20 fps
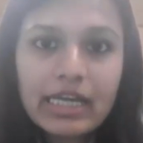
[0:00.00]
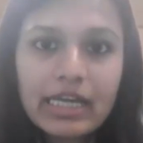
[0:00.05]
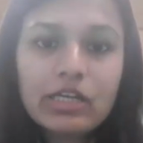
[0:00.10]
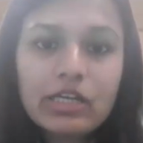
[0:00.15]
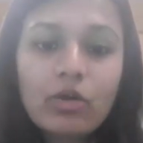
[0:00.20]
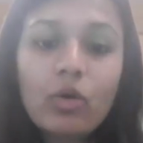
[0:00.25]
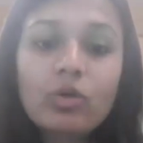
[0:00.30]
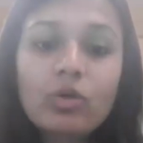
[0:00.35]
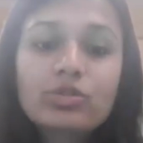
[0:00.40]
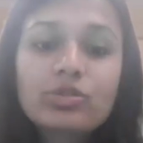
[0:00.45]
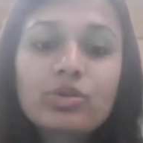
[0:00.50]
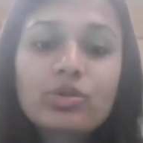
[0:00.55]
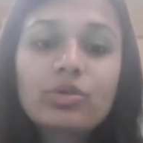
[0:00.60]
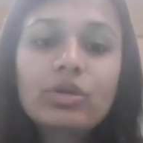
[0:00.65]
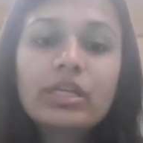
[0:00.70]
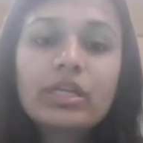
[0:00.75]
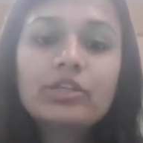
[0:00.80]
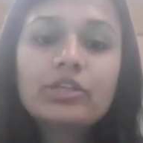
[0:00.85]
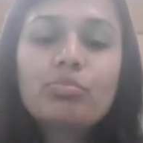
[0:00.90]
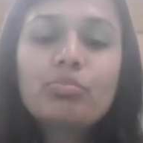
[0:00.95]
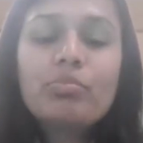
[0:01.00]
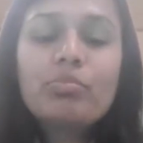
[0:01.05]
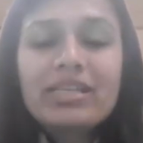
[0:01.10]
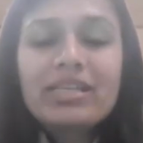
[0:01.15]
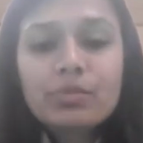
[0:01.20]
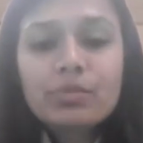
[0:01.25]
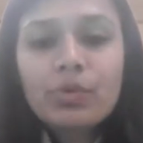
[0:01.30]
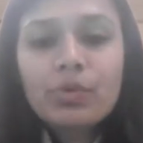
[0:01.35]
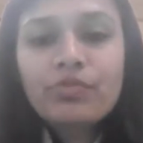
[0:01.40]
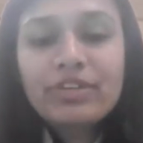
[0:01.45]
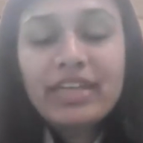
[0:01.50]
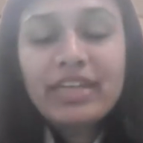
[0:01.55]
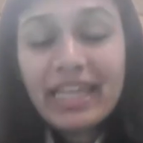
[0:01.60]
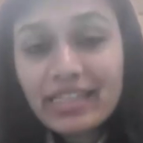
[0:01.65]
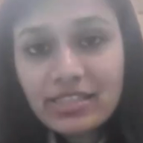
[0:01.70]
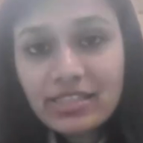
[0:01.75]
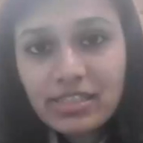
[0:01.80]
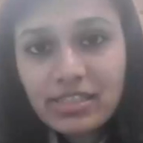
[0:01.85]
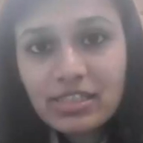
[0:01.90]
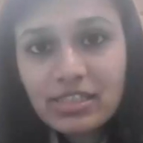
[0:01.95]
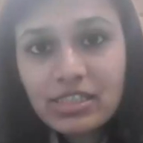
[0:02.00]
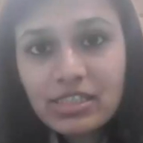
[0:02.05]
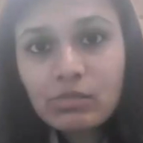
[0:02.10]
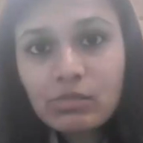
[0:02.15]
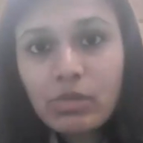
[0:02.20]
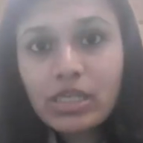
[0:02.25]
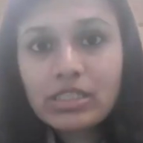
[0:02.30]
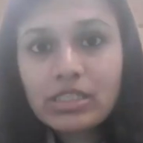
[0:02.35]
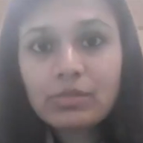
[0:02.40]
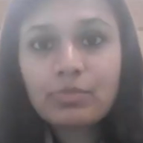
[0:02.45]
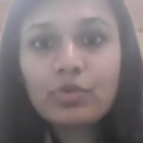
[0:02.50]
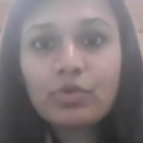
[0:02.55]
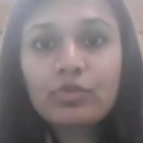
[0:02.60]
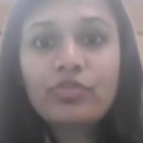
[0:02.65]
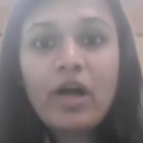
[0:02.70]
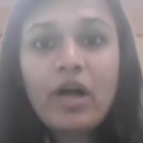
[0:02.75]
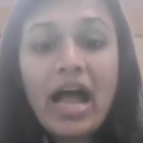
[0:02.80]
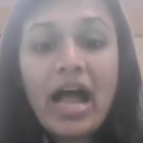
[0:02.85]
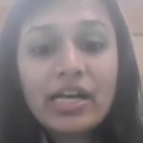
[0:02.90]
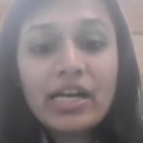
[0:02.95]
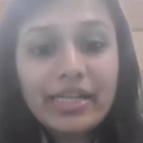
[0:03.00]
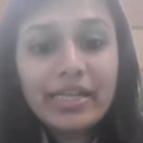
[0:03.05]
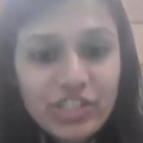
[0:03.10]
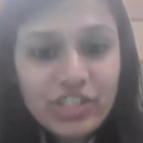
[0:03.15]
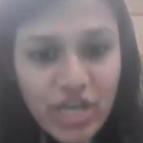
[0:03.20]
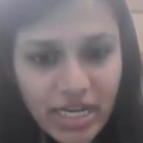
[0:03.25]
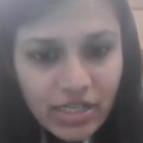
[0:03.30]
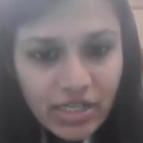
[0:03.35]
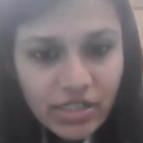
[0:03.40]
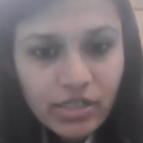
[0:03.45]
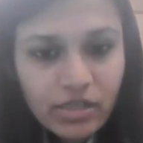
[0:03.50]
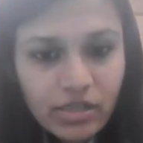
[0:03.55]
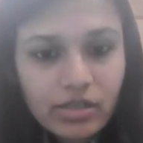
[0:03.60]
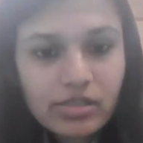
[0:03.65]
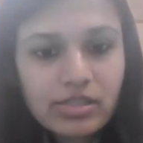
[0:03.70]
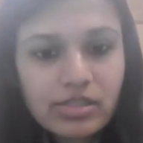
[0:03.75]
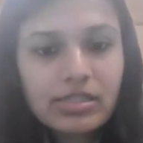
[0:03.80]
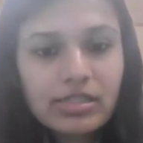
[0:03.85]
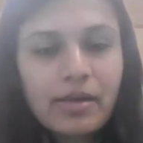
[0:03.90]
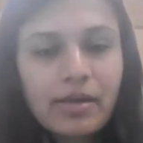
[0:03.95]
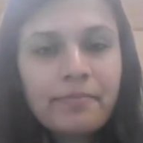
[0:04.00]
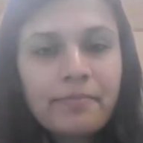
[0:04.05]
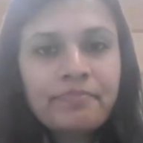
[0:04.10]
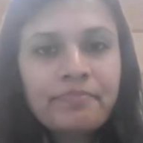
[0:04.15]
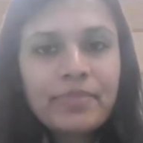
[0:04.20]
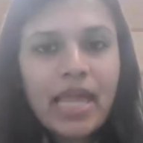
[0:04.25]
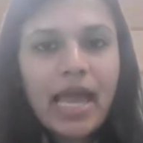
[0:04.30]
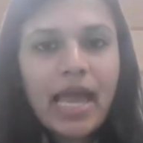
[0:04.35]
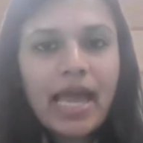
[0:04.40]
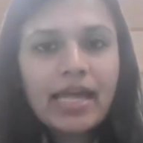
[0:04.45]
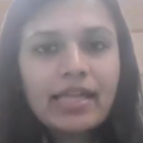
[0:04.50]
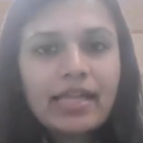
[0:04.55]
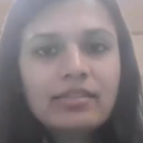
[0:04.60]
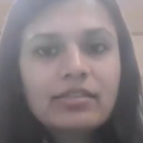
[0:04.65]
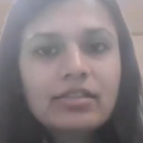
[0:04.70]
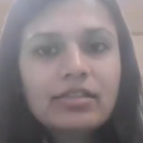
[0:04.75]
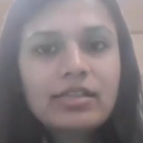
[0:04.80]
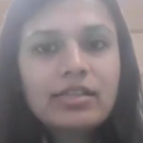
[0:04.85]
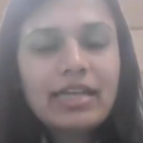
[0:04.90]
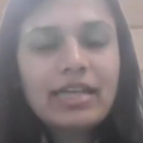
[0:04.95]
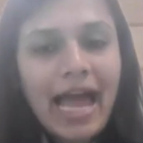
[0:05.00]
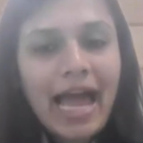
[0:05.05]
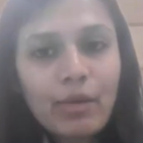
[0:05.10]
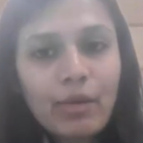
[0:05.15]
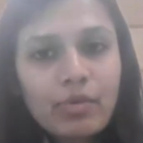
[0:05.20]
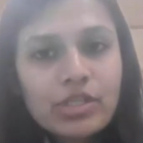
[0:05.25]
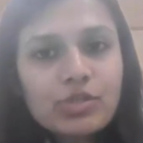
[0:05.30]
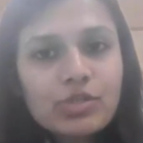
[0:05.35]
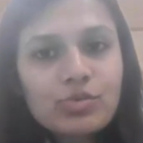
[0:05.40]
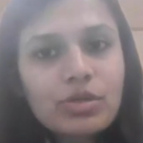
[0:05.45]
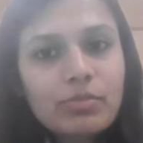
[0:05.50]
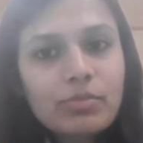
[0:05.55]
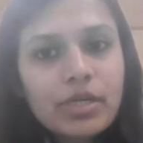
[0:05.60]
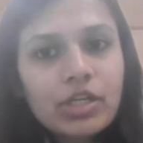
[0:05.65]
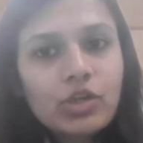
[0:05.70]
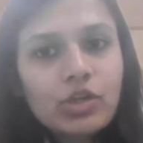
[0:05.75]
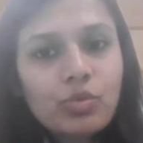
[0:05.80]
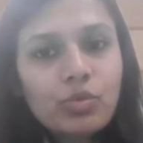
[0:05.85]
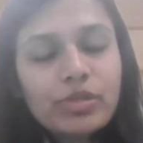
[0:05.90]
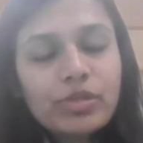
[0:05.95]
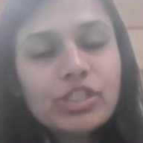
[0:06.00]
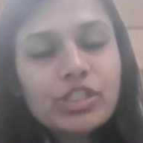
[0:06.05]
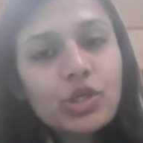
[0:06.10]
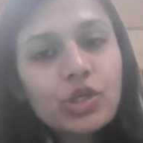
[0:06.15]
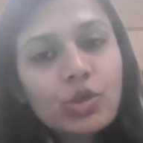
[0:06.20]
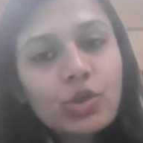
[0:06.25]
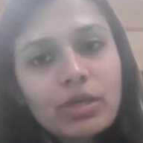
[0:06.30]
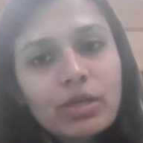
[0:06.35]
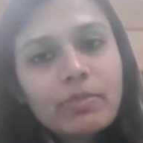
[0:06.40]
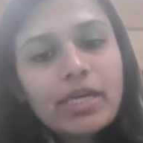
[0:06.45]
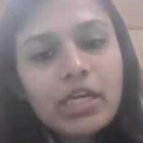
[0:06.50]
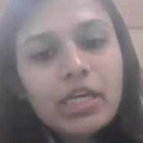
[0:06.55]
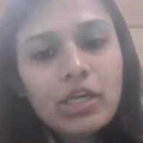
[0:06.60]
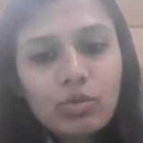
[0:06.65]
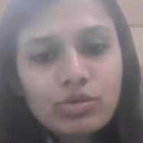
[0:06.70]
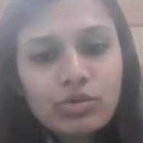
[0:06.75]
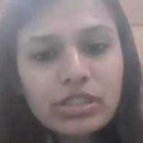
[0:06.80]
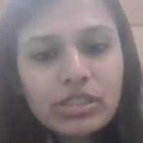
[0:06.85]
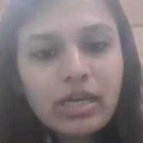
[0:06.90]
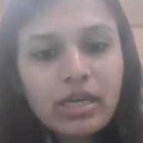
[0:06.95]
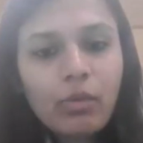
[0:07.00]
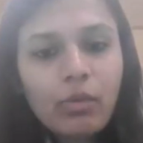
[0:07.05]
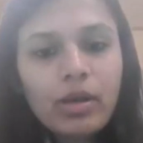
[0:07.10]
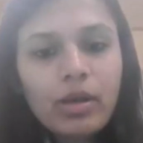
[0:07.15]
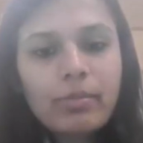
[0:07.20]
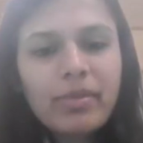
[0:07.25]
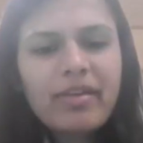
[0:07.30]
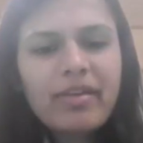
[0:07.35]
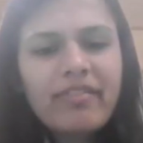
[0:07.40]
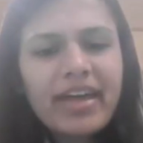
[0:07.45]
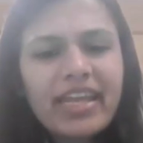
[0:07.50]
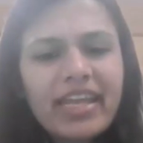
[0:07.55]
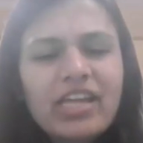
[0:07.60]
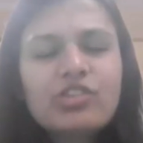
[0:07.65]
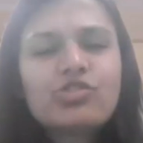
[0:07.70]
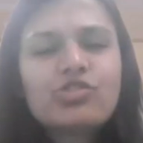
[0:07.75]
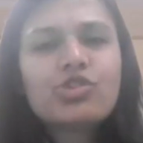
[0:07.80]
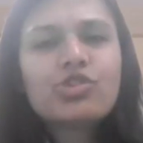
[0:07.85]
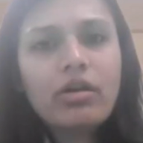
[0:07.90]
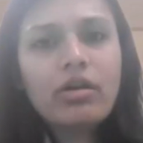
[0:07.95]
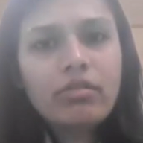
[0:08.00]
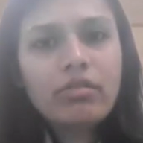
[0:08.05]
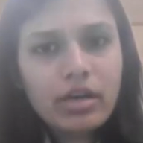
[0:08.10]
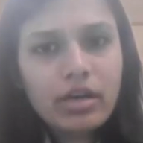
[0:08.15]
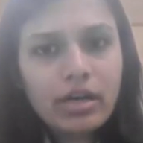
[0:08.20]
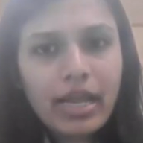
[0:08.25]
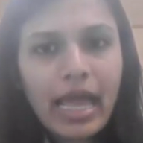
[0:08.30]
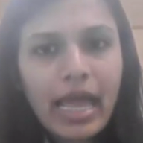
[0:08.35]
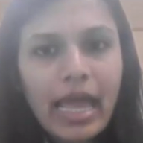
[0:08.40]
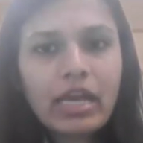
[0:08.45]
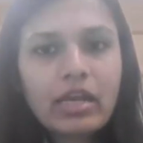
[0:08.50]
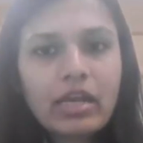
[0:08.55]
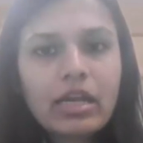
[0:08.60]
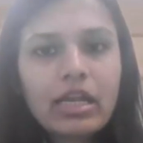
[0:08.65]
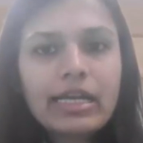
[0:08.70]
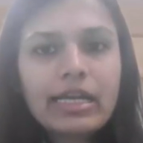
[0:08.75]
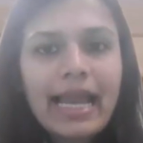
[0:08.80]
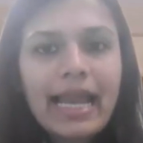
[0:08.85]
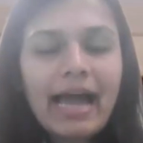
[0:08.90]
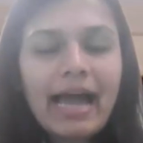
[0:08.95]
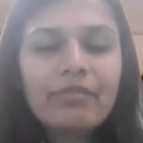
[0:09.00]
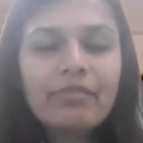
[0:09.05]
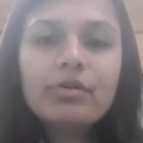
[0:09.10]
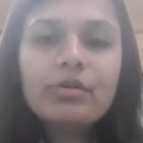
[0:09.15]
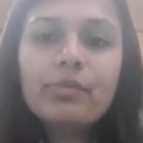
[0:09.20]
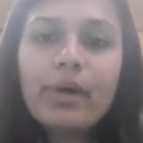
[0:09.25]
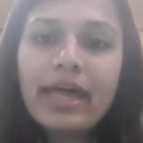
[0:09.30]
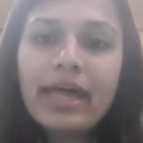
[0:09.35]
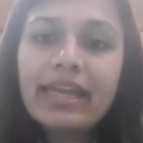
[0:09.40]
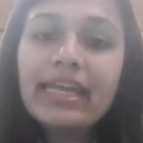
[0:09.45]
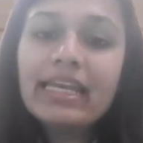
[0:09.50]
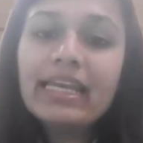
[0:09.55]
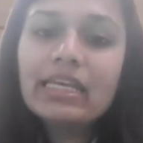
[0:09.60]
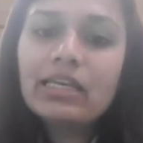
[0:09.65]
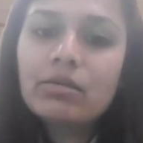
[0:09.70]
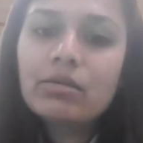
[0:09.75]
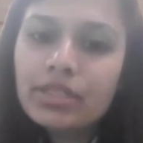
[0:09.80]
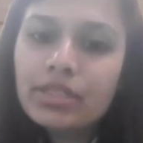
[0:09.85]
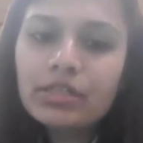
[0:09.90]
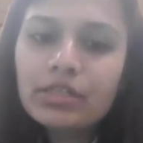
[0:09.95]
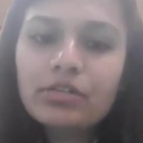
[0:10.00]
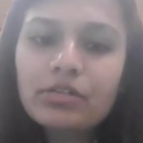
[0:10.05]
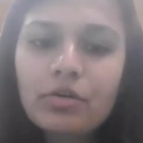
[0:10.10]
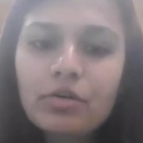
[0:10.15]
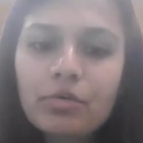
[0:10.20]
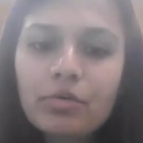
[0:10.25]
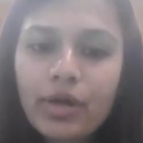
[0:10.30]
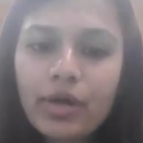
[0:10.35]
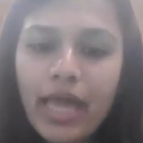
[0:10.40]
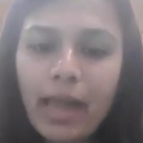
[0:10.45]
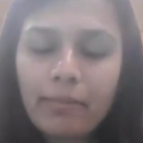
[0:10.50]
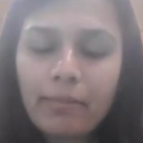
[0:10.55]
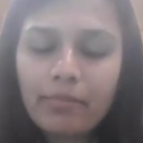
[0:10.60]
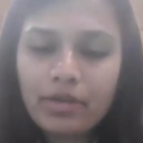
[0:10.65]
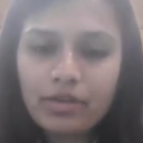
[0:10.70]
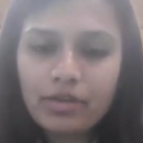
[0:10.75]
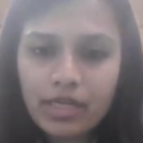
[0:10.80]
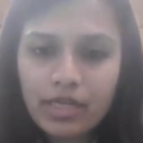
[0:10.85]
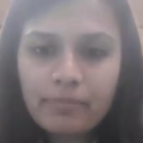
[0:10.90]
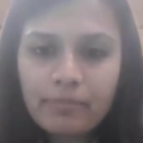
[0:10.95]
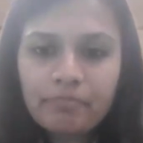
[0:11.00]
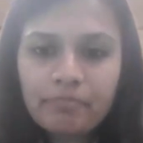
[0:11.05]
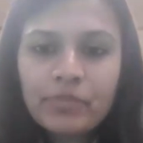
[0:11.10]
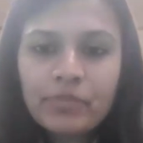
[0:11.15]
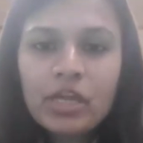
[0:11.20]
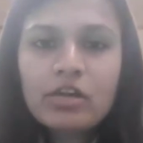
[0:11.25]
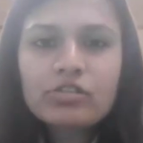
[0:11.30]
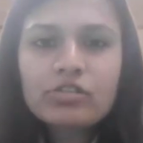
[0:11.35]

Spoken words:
It will also lead to mix up of tenses, mix up of genders, and the language will be which you will be using will be very general, and it will have a very limited vocabulary.